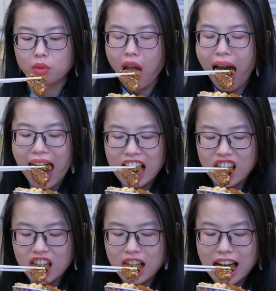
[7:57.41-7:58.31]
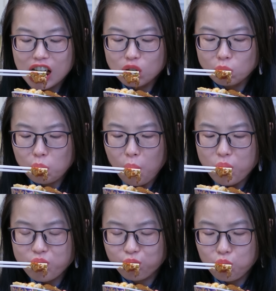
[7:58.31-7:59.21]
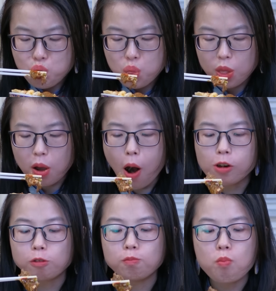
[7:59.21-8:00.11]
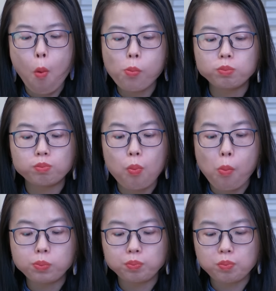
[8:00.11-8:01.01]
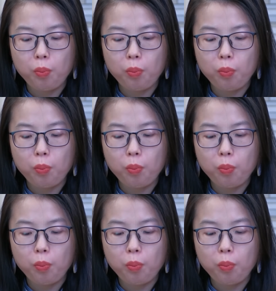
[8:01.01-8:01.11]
rich, spicy, numbing, and aromatic.